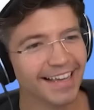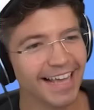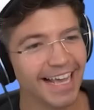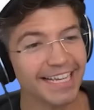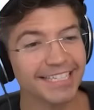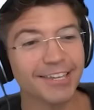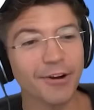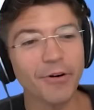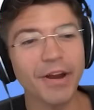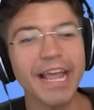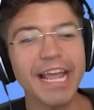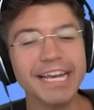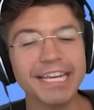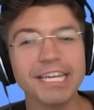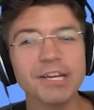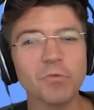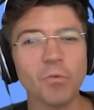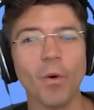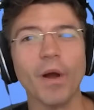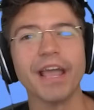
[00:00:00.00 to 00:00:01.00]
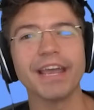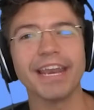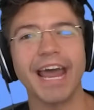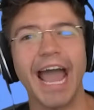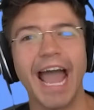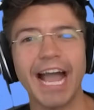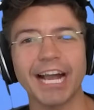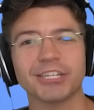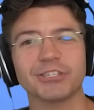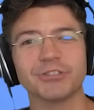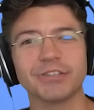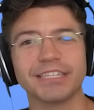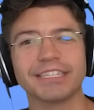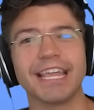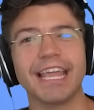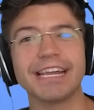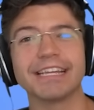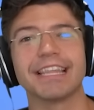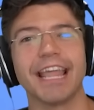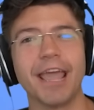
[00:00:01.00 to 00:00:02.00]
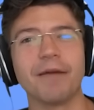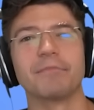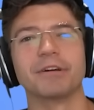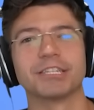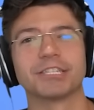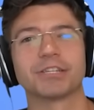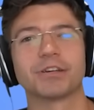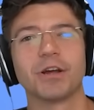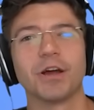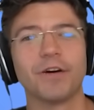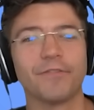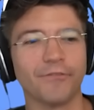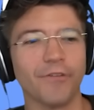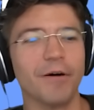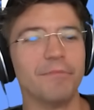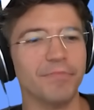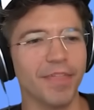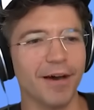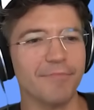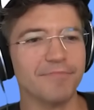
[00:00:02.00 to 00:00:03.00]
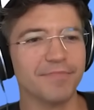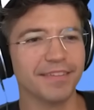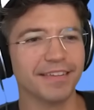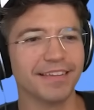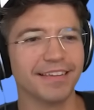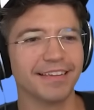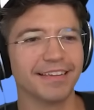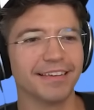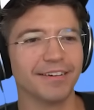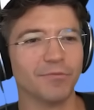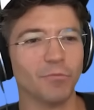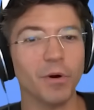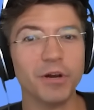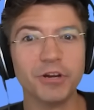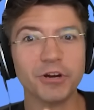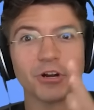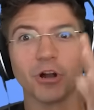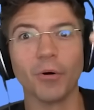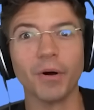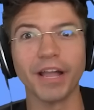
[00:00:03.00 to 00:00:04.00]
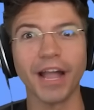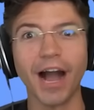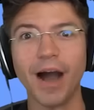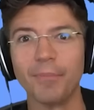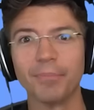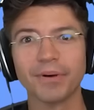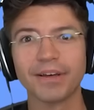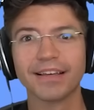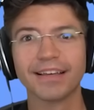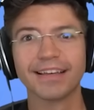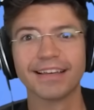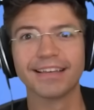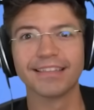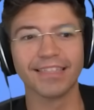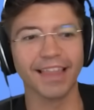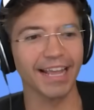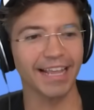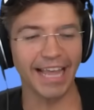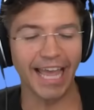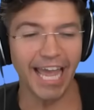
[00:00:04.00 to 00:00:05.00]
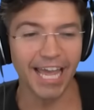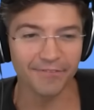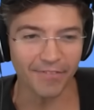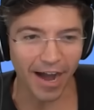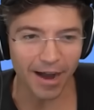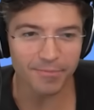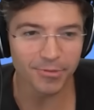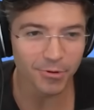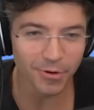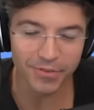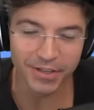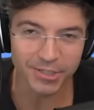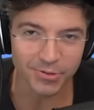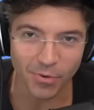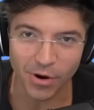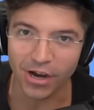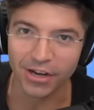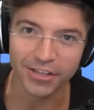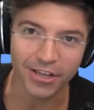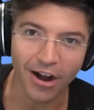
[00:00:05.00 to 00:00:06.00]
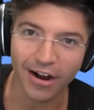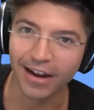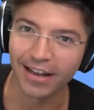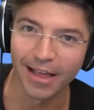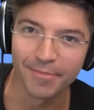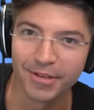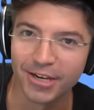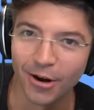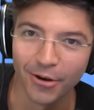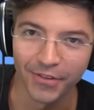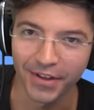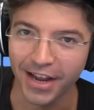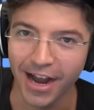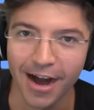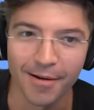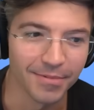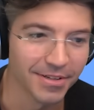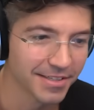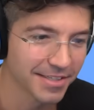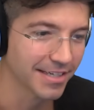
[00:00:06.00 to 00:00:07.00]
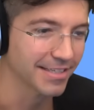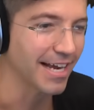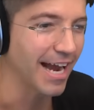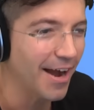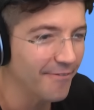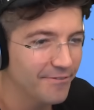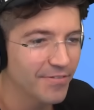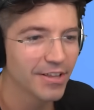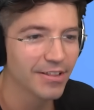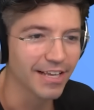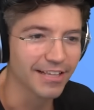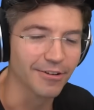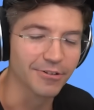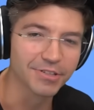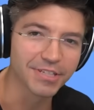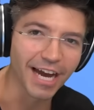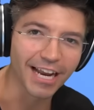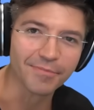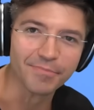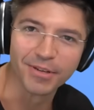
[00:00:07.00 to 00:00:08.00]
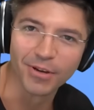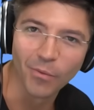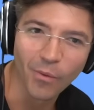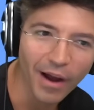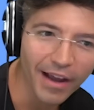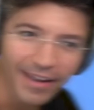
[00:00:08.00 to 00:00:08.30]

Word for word: Is there any way to actually take damage from them when you're going up? Like, if I'm doing this wrong, y'all gotta let me know in the comments, because I feel like there's gotta be a way.